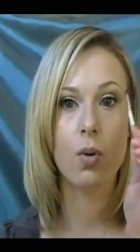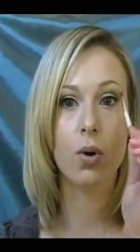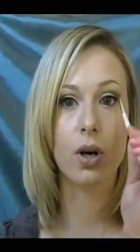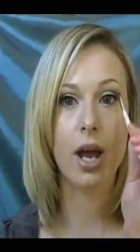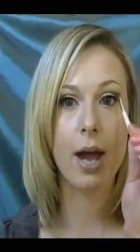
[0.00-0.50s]

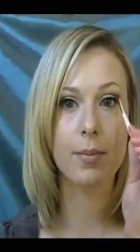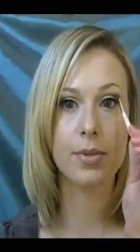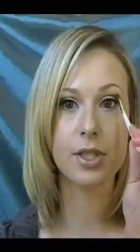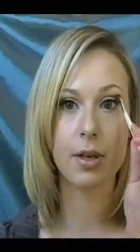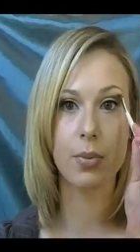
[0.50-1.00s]
or
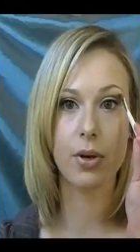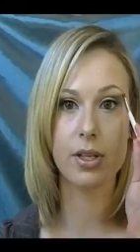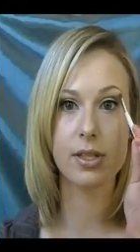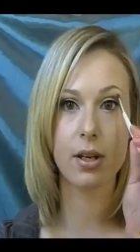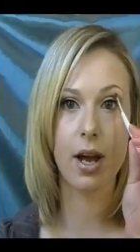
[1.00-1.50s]
to
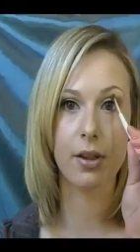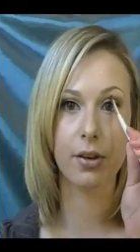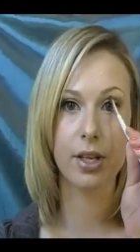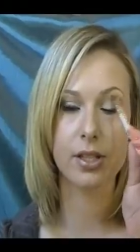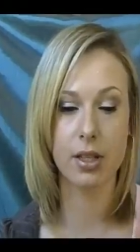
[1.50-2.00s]
put
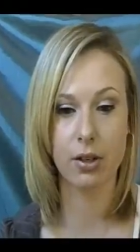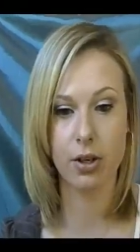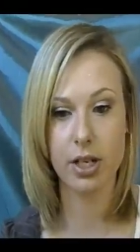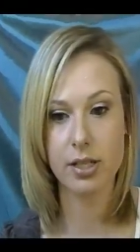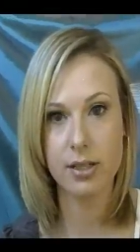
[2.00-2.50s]
color into the
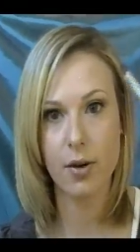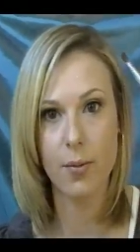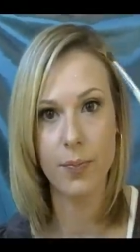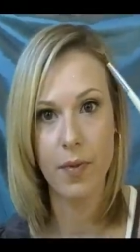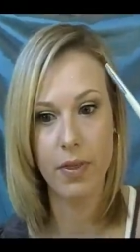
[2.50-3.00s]
crease.
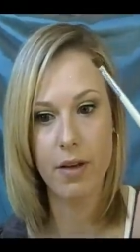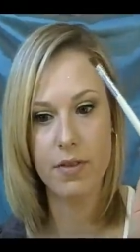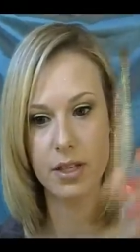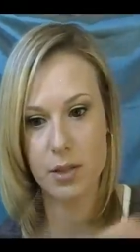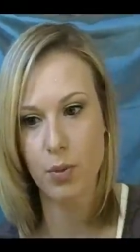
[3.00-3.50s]
So
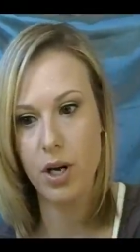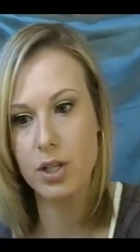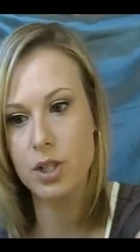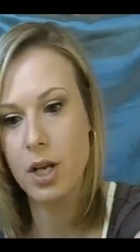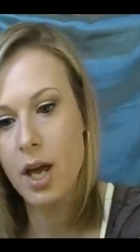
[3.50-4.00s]
love this
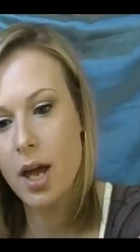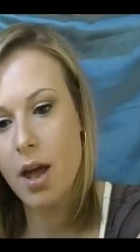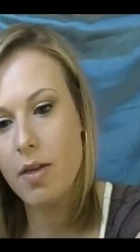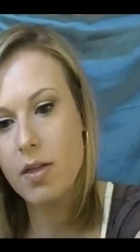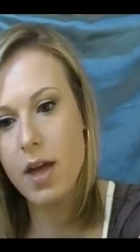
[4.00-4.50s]
brush.
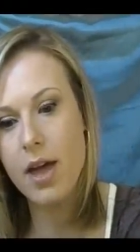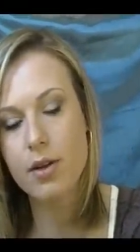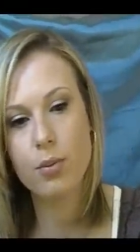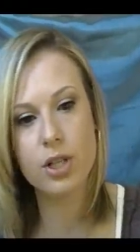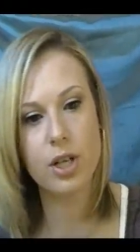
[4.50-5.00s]
And then the
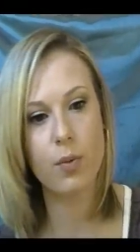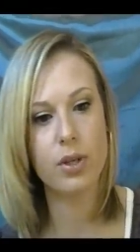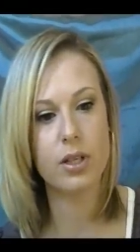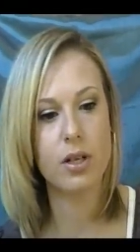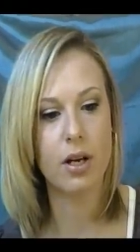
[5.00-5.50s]
other brush I
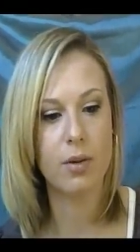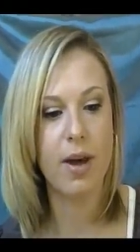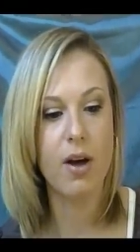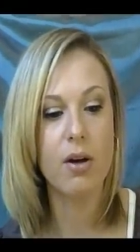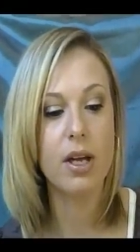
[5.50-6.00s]
wanted to talk
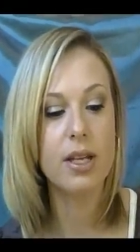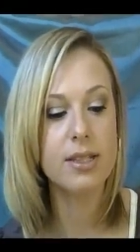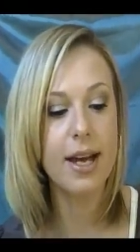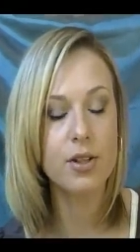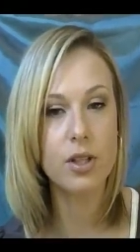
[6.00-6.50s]
about,
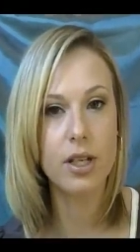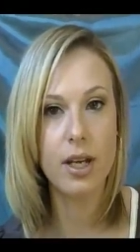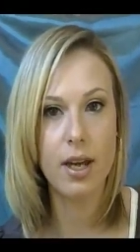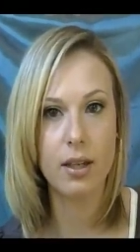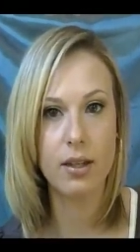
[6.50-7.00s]
it's
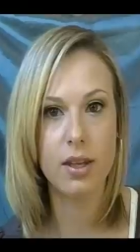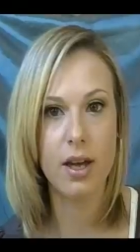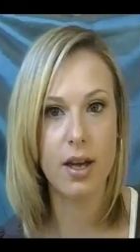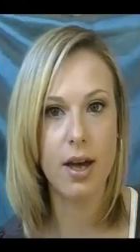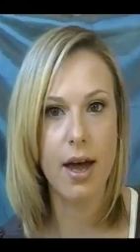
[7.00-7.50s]
actually in
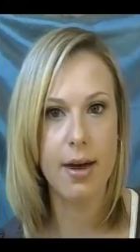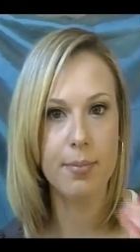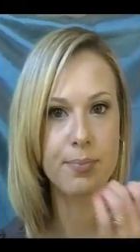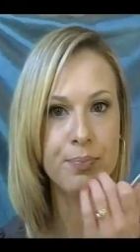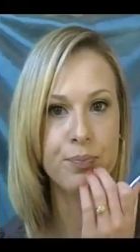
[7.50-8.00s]

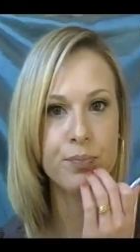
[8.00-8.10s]
the